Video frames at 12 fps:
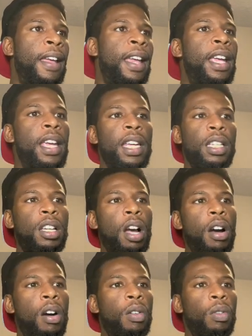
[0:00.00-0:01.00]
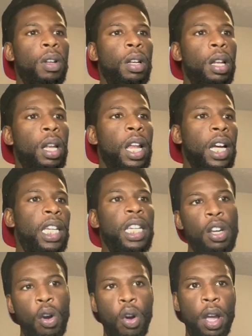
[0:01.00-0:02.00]
it is called Lucky
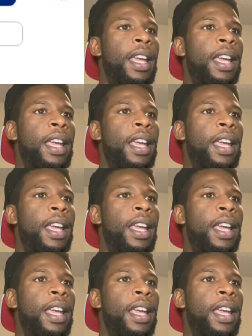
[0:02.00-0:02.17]
Koi.